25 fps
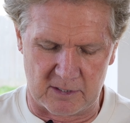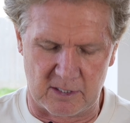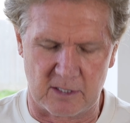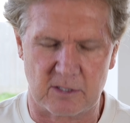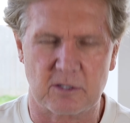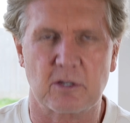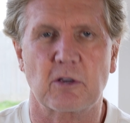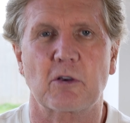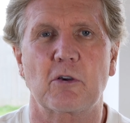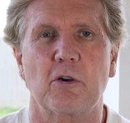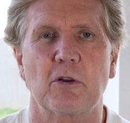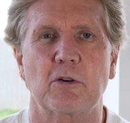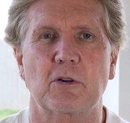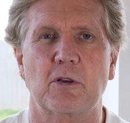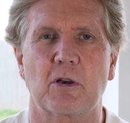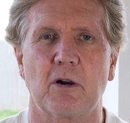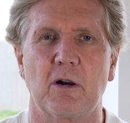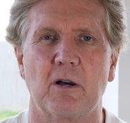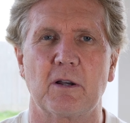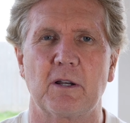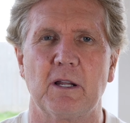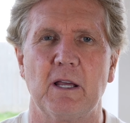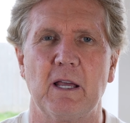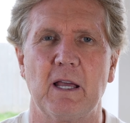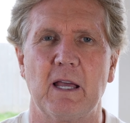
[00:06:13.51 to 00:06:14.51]
he's a good
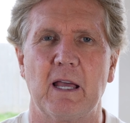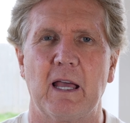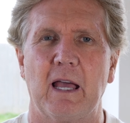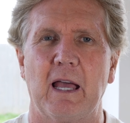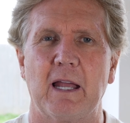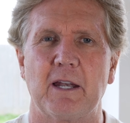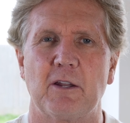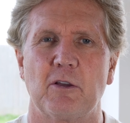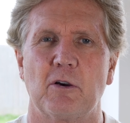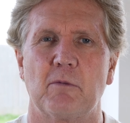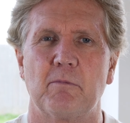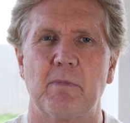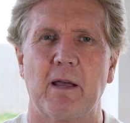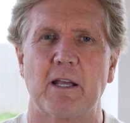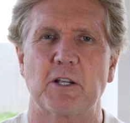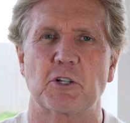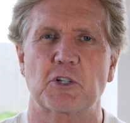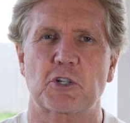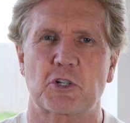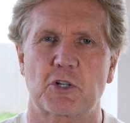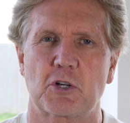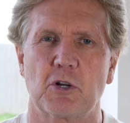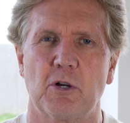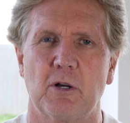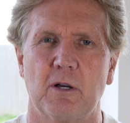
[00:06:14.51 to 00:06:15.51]
God, and he'll make
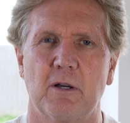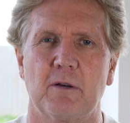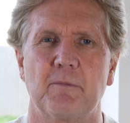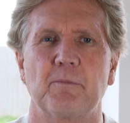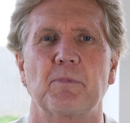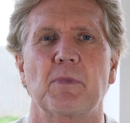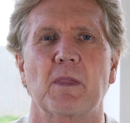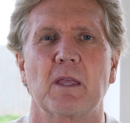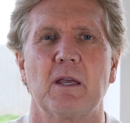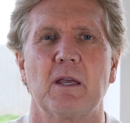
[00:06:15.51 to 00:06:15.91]
sure